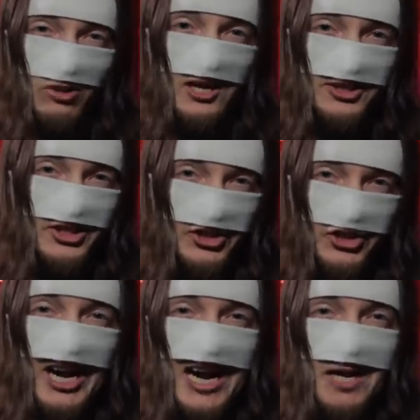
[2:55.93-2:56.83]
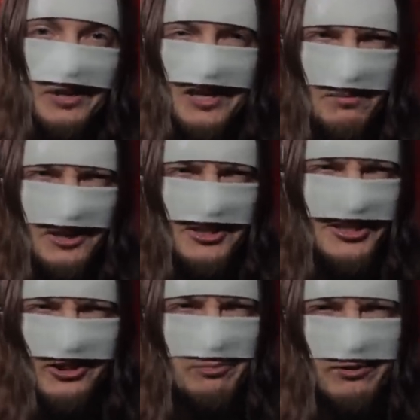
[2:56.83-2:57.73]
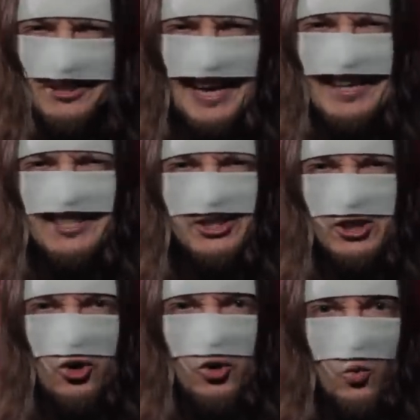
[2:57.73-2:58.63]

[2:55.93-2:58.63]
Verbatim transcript: lost his job, but still pretended to go to